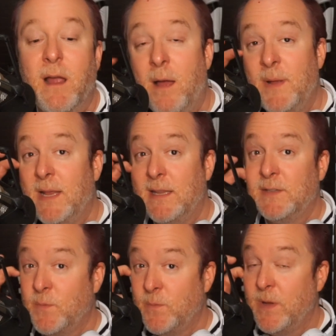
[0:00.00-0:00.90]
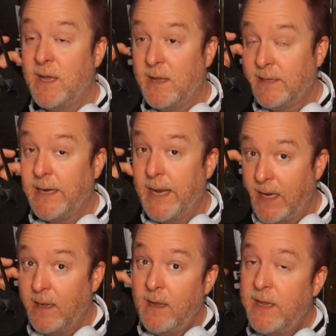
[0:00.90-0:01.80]
a comment this
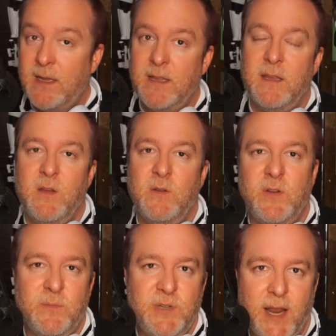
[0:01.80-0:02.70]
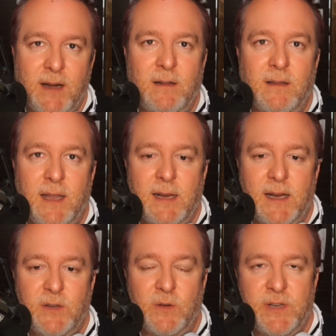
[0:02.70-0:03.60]
today via the YouTube channel, and
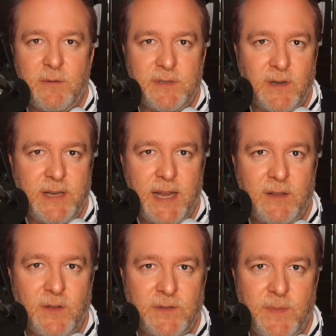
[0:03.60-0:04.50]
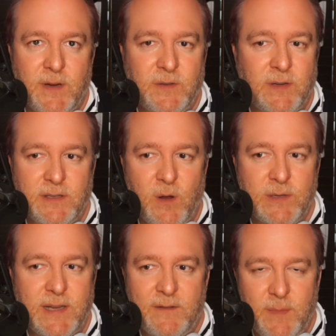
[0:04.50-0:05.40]
I told you I would start taking those from there, so it doesn't
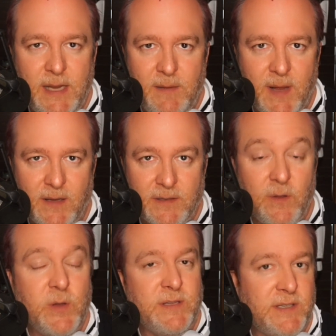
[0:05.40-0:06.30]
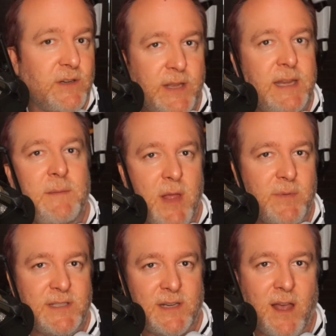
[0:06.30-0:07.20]
always have to be emails, although you still can email
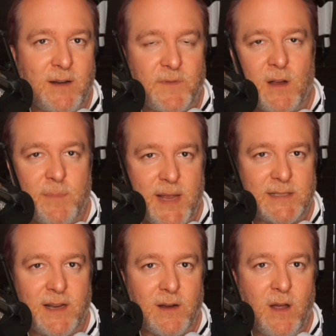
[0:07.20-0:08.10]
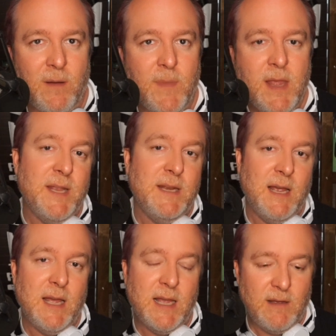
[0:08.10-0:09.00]
me, scott@frogpants.com, but
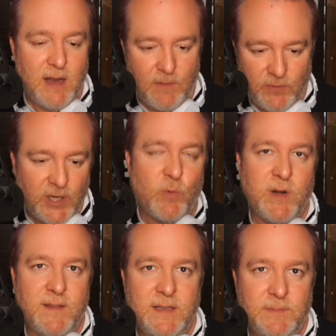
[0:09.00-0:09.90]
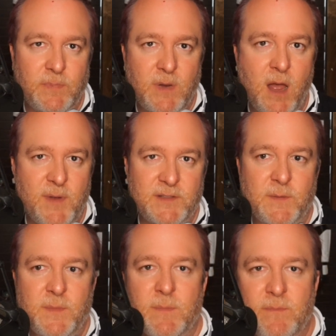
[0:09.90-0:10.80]
I took one of these comments
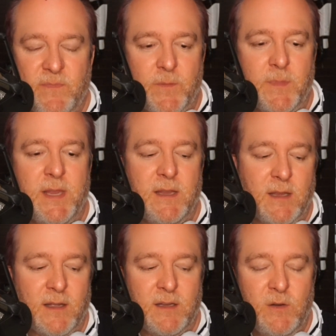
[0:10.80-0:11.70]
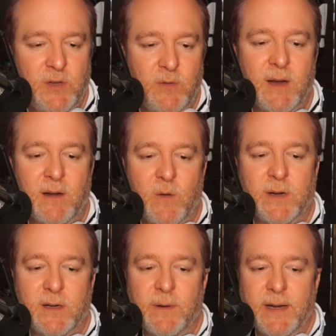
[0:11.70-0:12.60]
from the YouTube here, and I
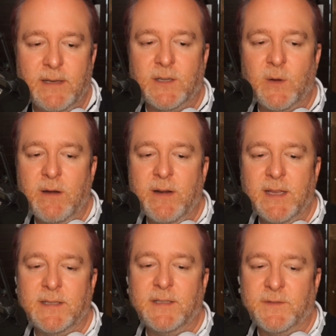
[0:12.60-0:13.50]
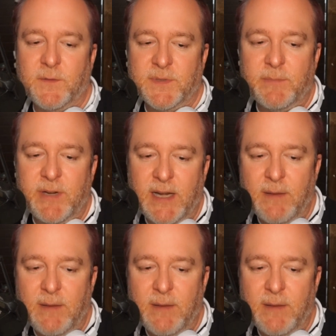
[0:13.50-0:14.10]
wanted to read it. So here it is. This is from somebody